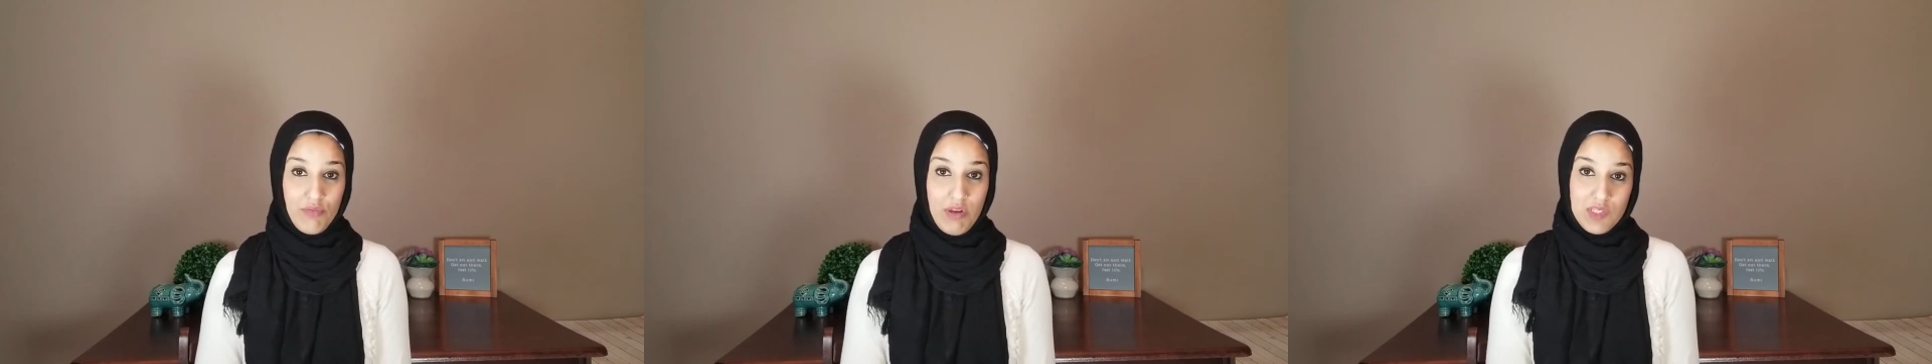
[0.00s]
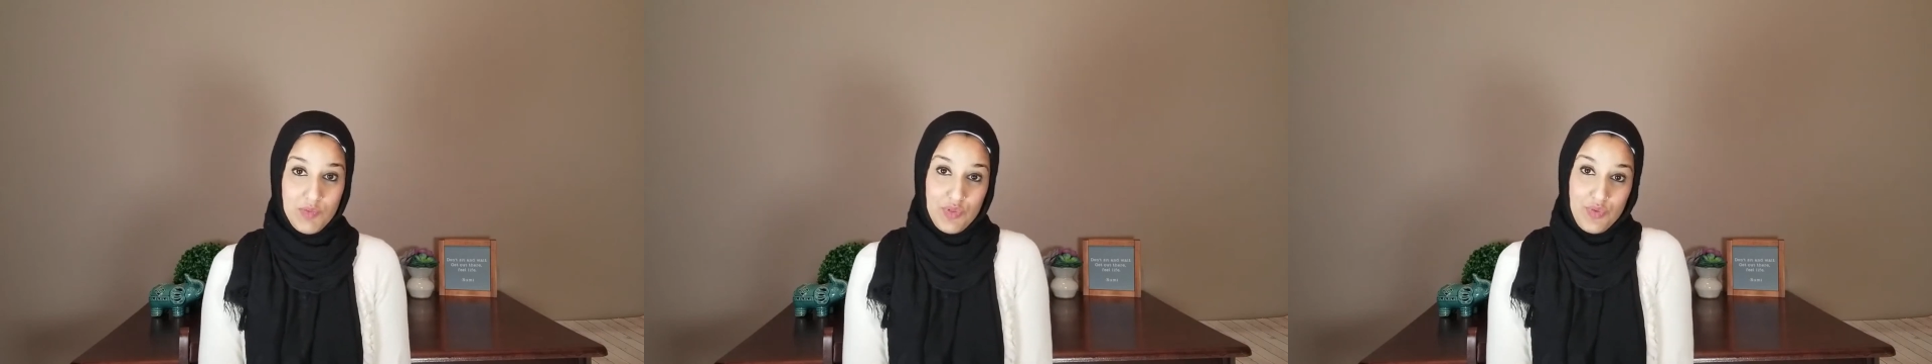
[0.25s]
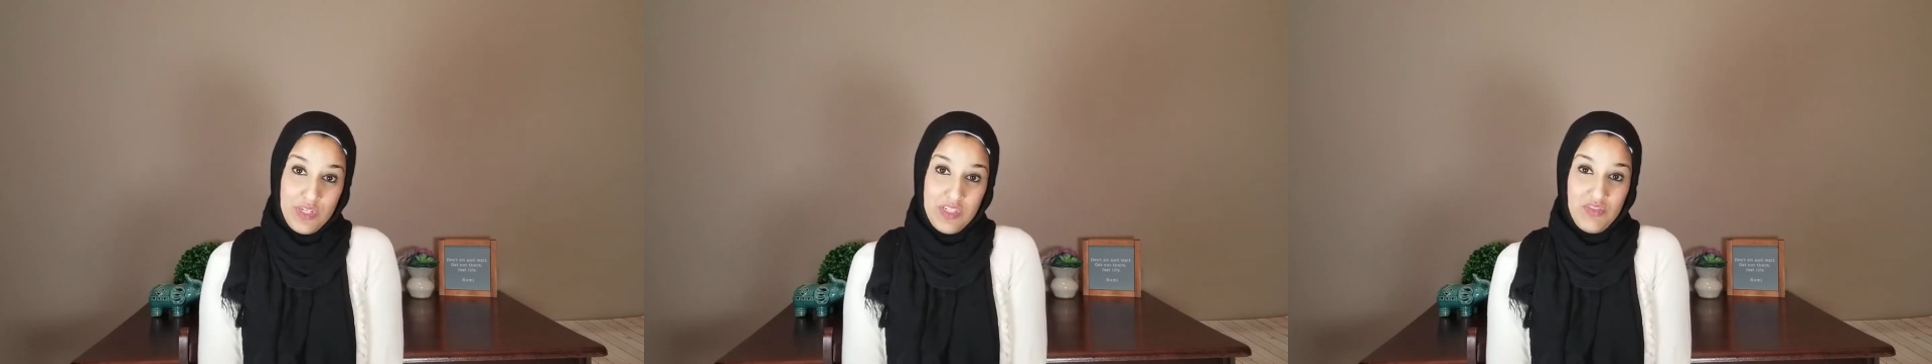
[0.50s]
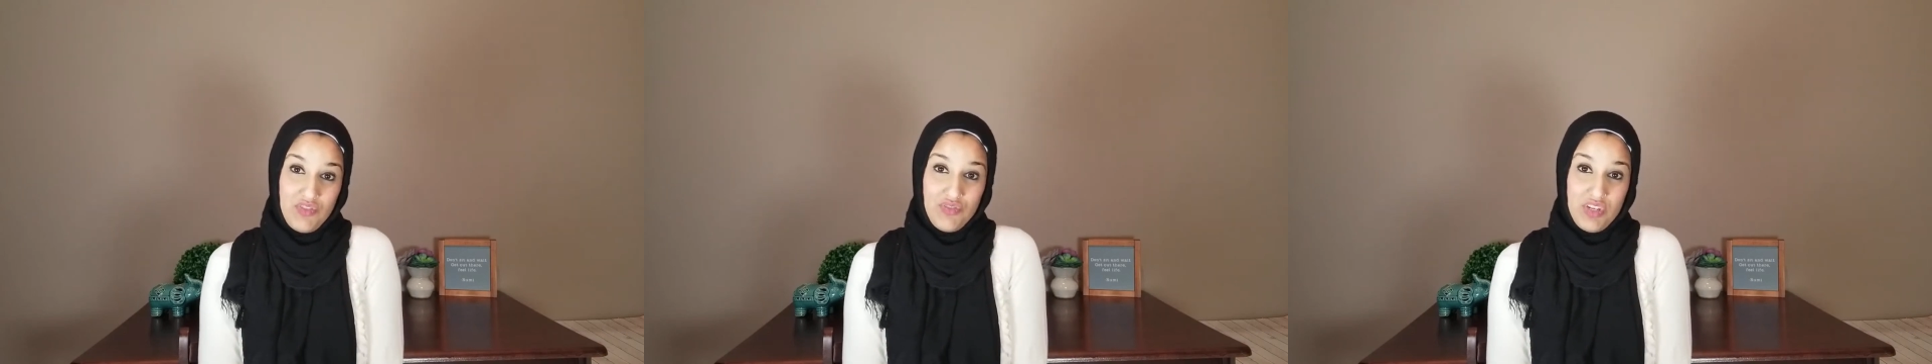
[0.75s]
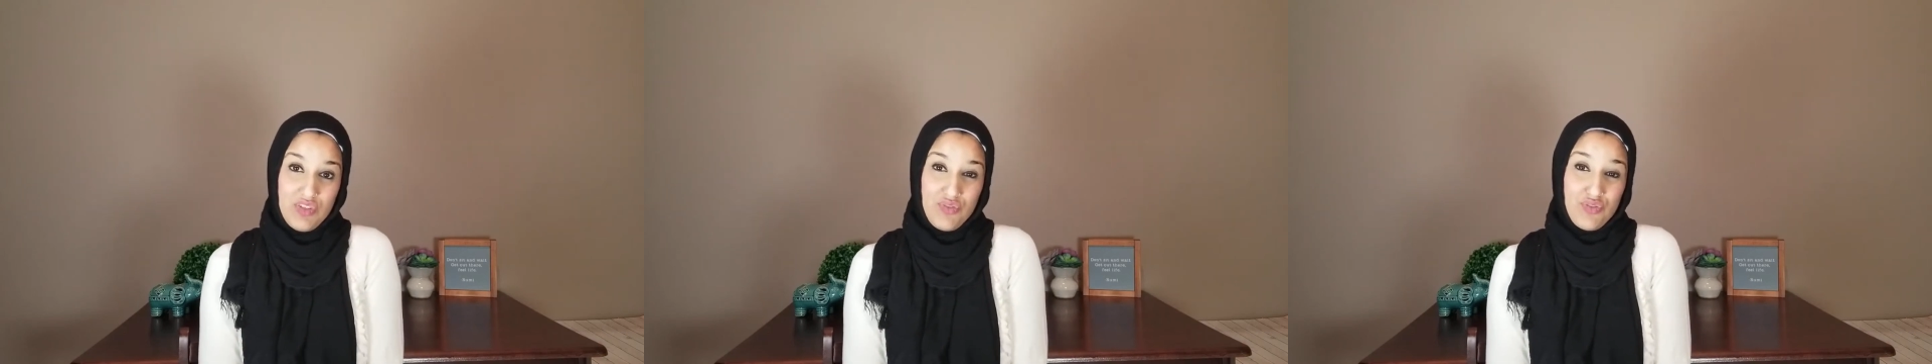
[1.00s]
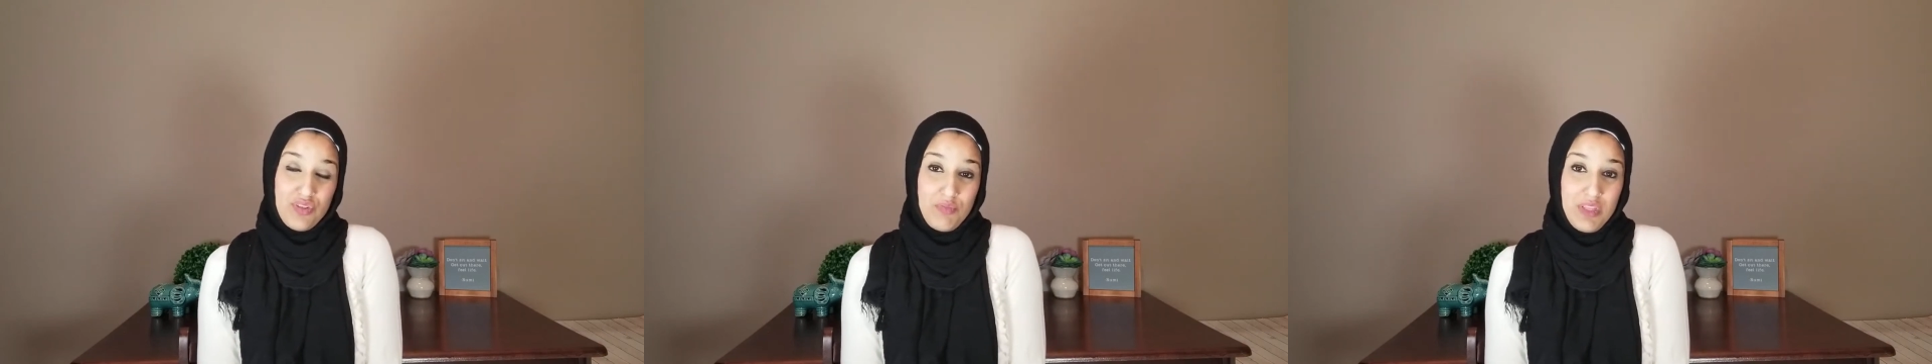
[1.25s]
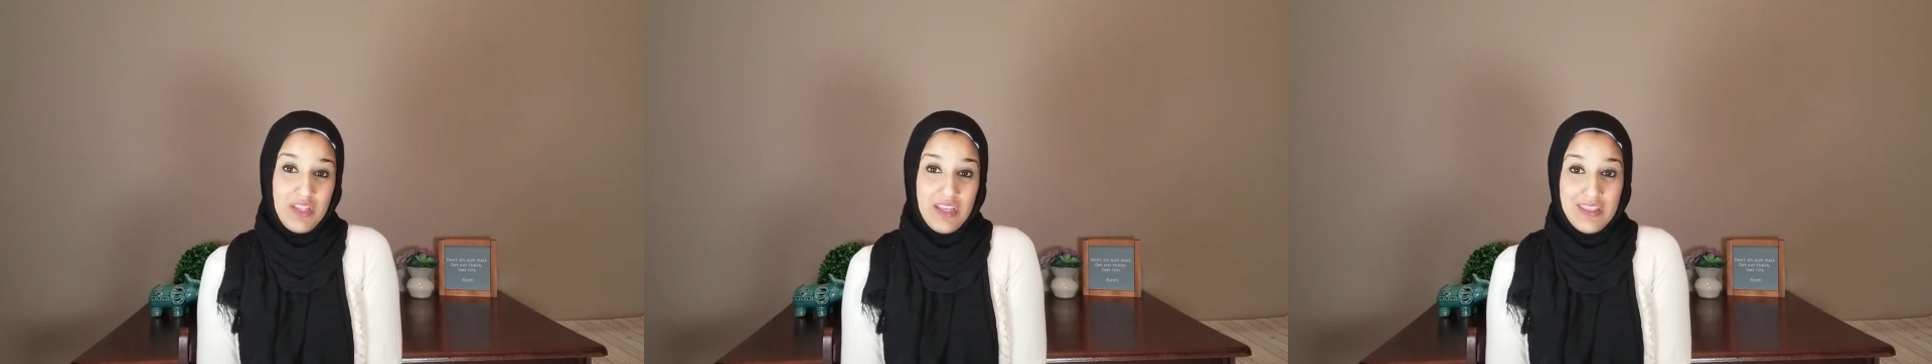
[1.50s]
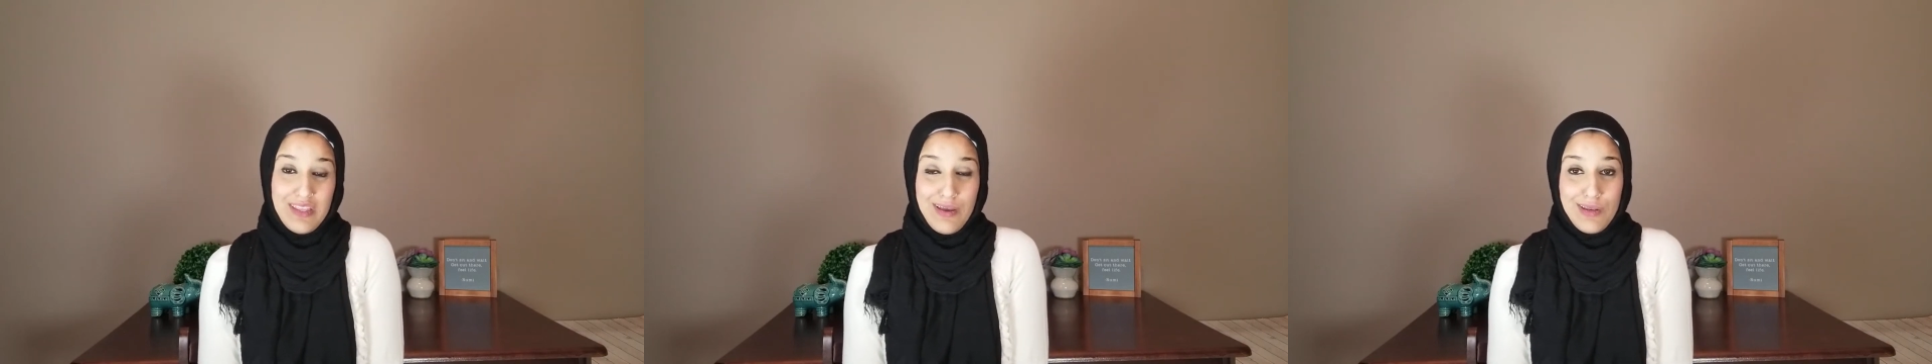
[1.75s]
respiratory distress or something
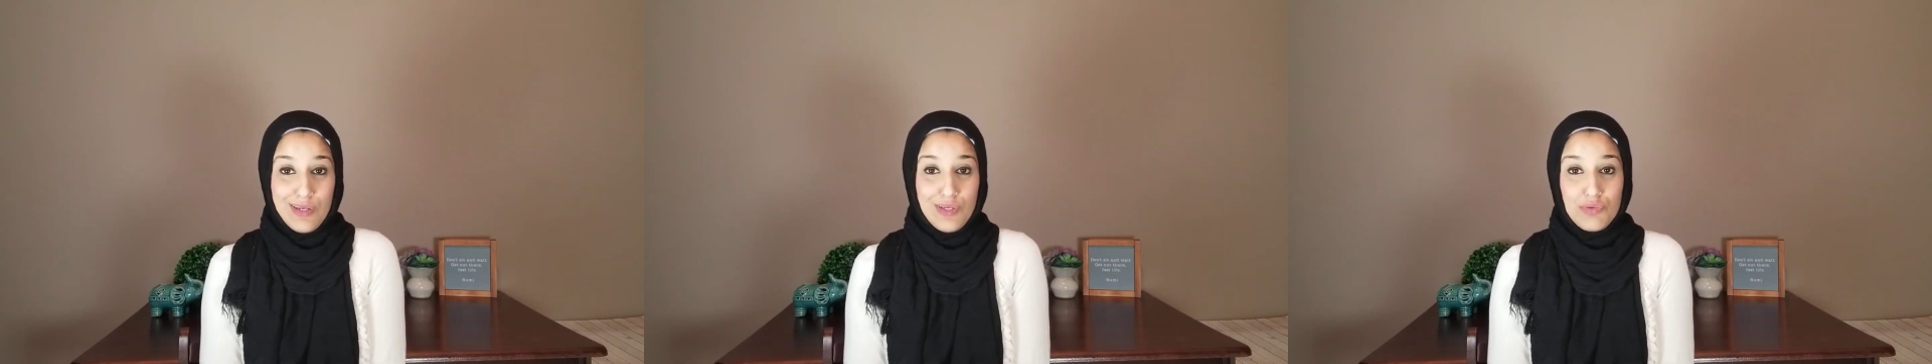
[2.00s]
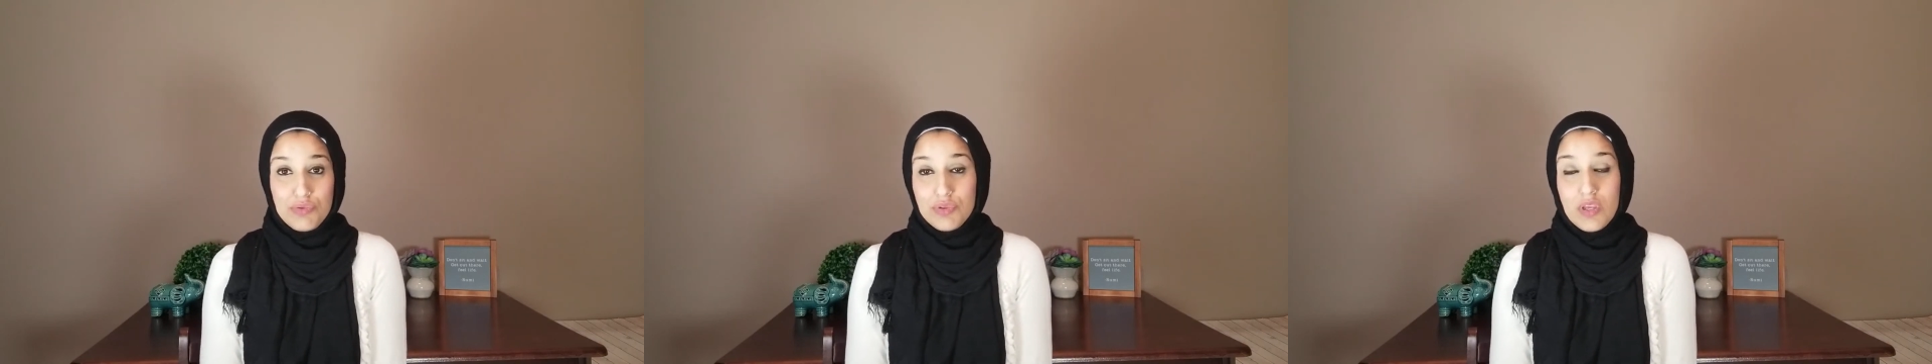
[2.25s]
like that, and